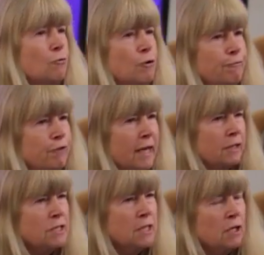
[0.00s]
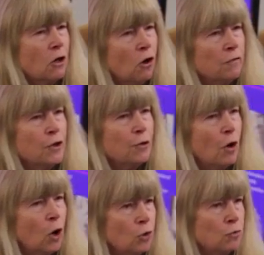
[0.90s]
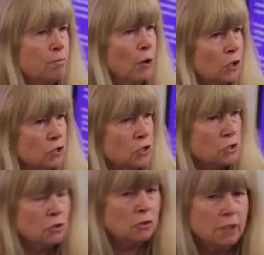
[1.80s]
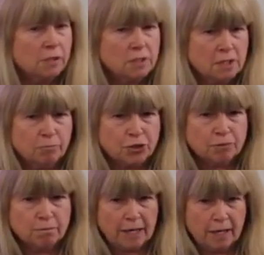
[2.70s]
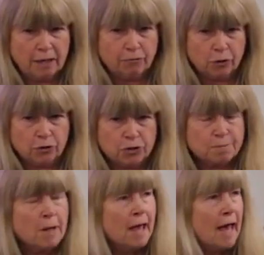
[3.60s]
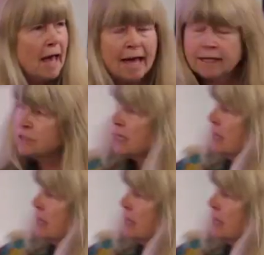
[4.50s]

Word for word: reflecting on their own personal consumption behaviours. And